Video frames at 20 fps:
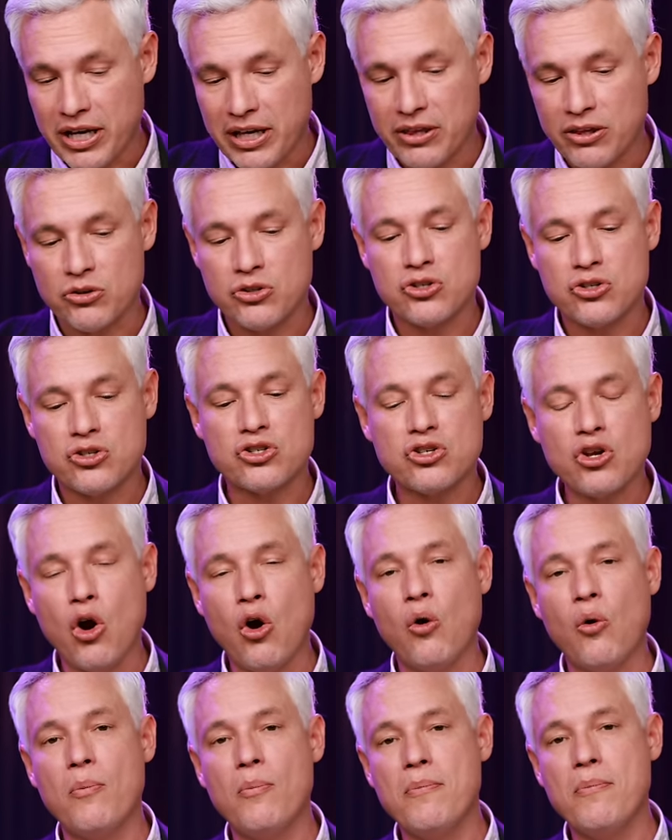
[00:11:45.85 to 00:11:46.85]
There's so
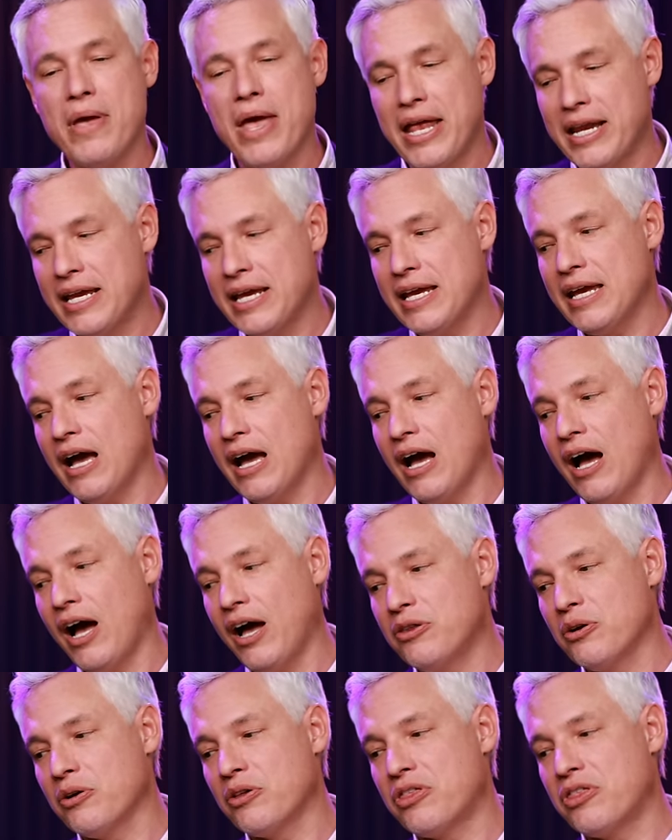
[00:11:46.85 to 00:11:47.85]
many
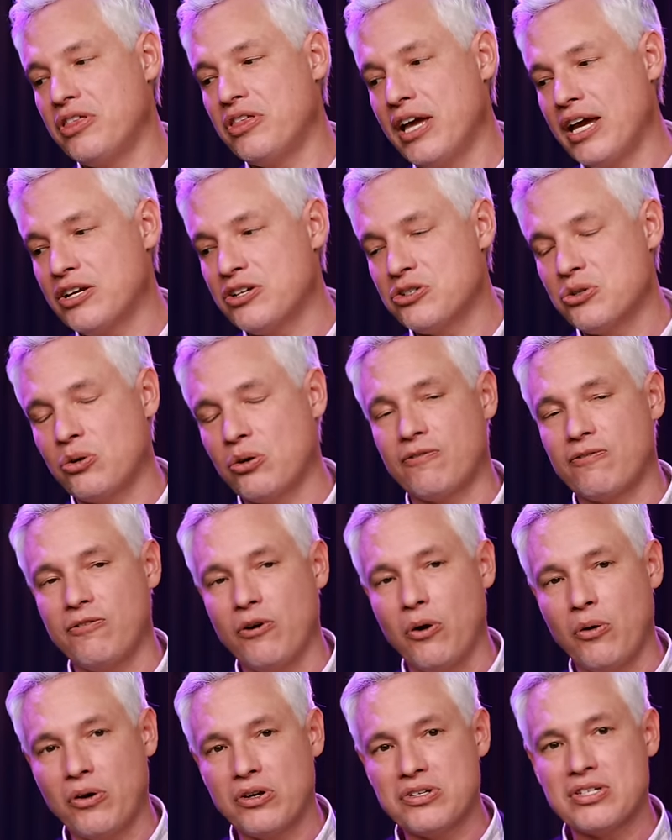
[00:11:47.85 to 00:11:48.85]
other things you could
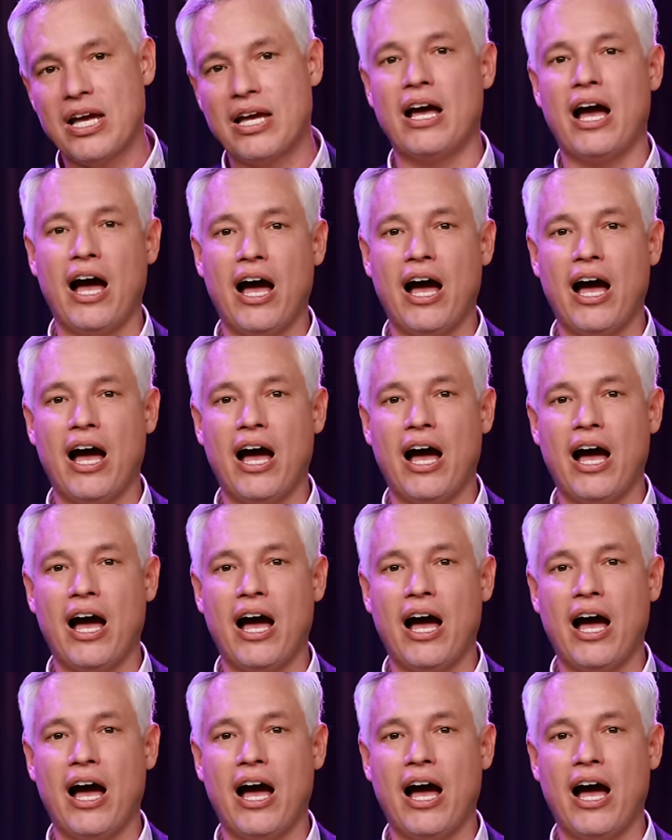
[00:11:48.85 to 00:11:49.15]
focus on